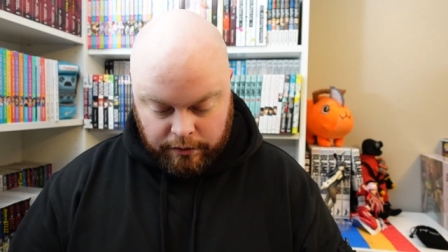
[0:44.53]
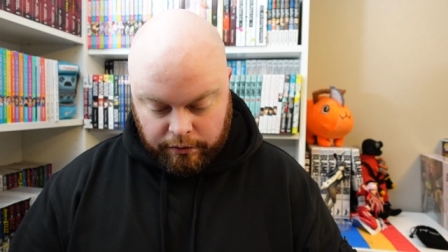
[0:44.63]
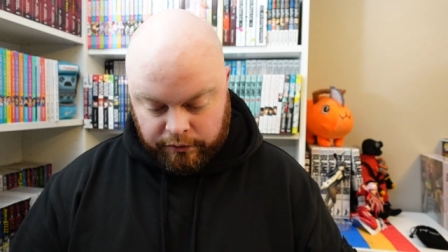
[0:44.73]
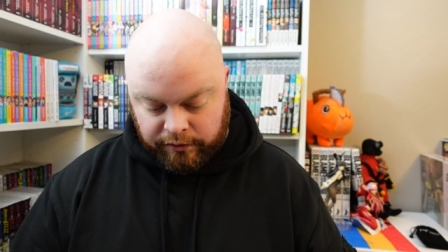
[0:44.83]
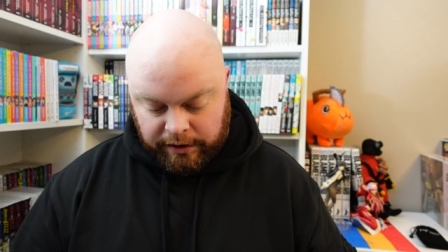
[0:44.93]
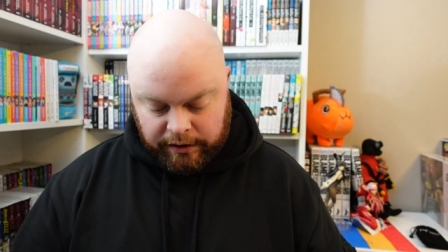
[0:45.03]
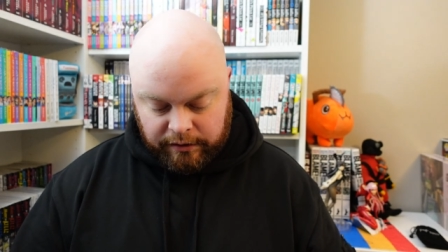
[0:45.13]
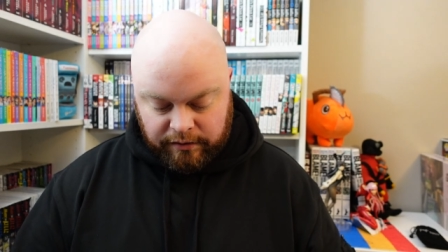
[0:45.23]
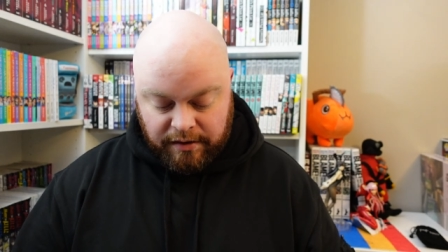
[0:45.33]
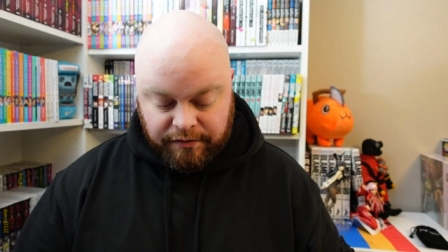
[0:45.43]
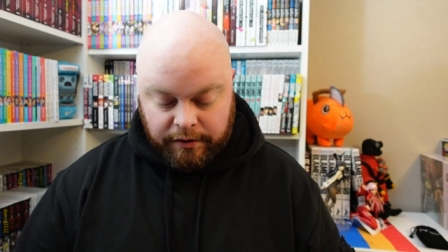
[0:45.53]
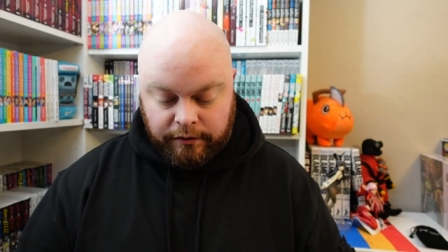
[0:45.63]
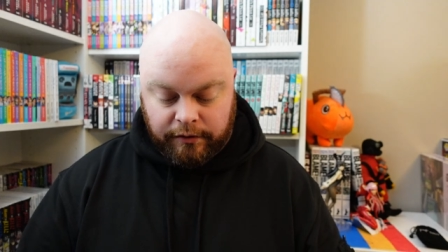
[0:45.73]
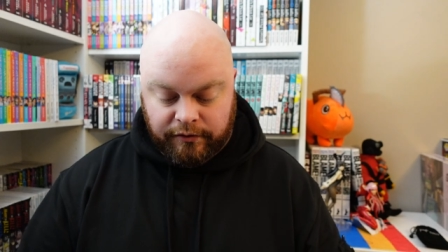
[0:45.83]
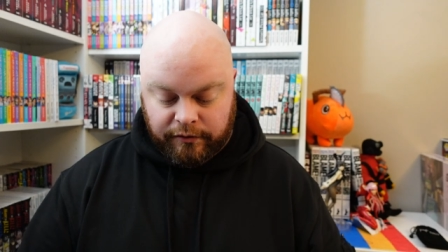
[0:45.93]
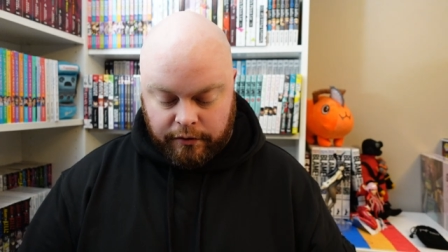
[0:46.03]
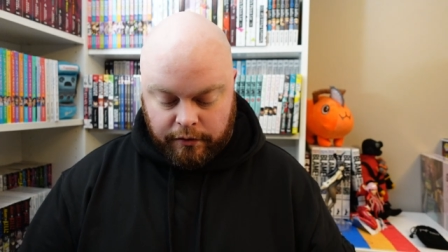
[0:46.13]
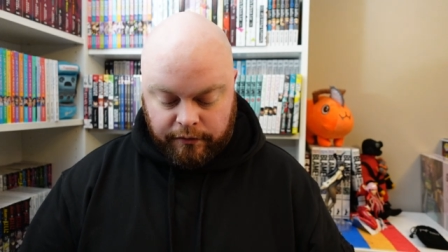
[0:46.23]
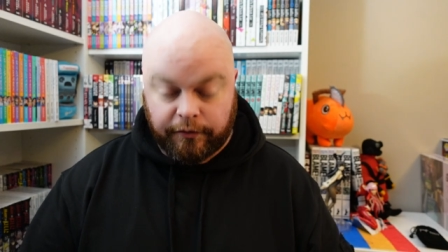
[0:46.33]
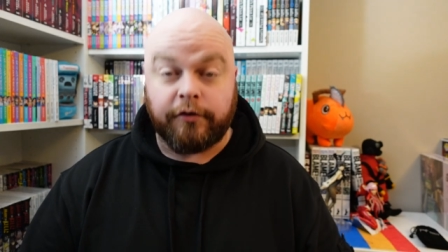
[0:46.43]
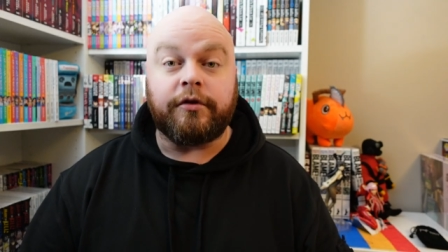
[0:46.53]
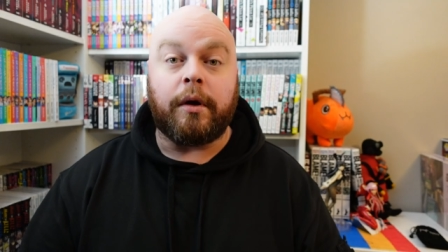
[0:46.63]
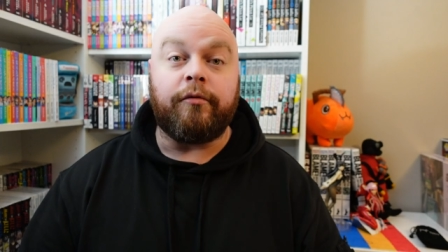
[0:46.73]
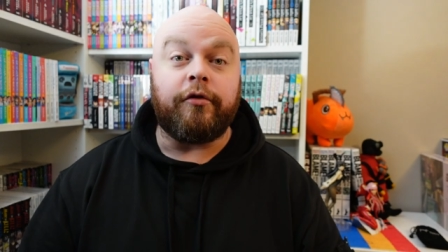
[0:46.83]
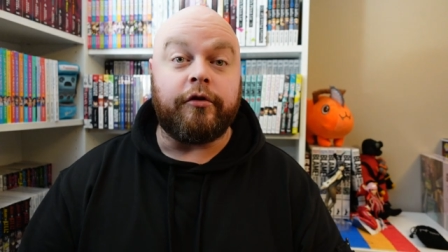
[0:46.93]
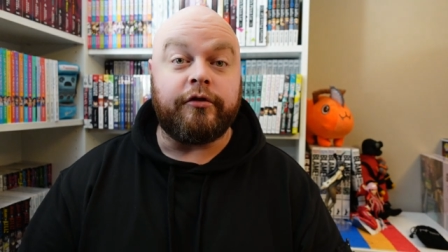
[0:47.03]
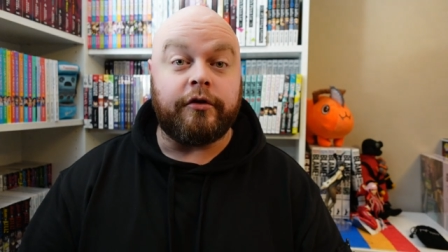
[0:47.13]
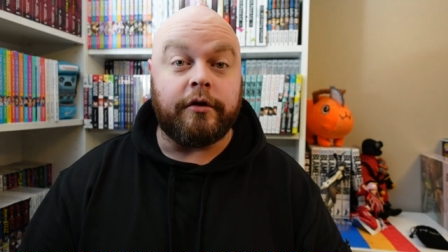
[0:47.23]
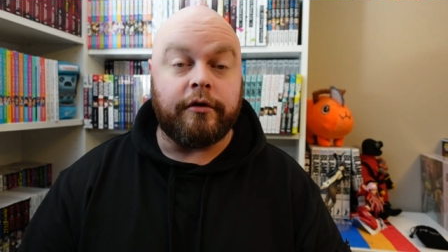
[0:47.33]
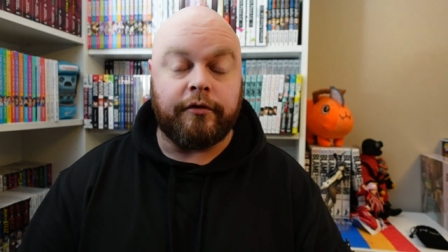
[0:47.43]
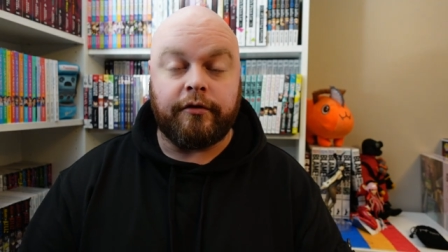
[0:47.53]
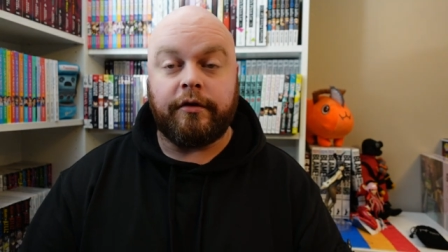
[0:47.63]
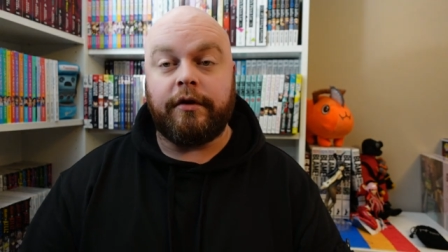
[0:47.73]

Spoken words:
Looks like indefinitely. So first come, first serve.